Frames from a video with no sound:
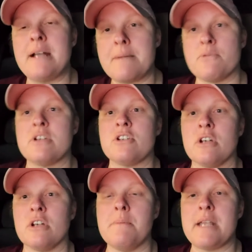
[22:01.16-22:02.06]
operation
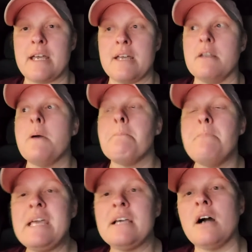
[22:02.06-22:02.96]
coming in
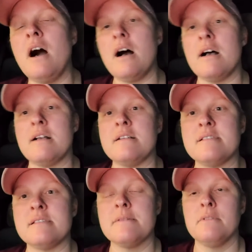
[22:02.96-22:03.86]

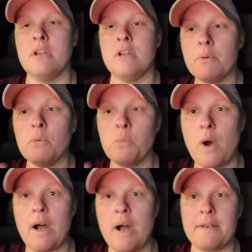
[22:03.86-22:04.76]
because Number
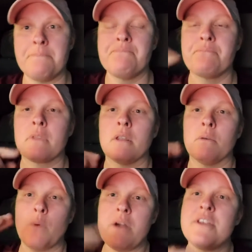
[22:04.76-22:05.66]
one,
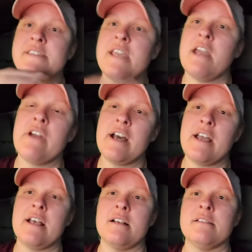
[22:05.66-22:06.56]
where this area
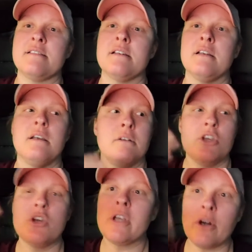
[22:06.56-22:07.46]
is,
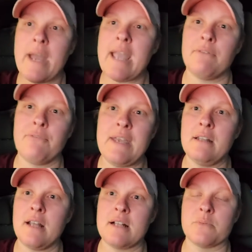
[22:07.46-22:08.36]
you can go eight feet
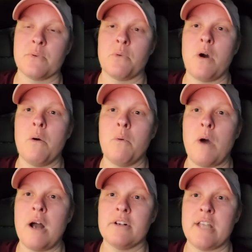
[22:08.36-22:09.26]
and that's where the
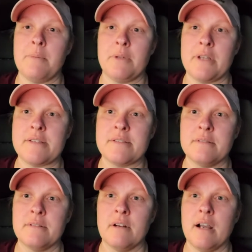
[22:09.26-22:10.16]
water table is,
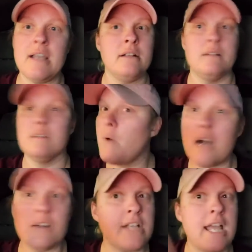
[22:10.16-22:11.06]
right? The
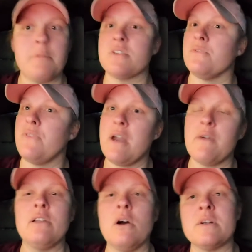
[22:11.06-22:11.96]
water table is
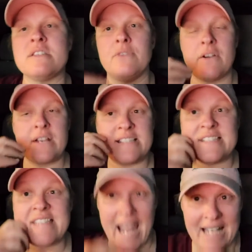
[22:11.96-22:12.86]
very low. It's very
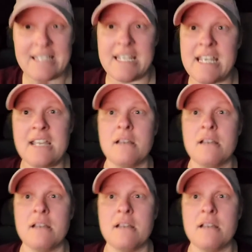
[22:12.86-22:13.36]
sandy.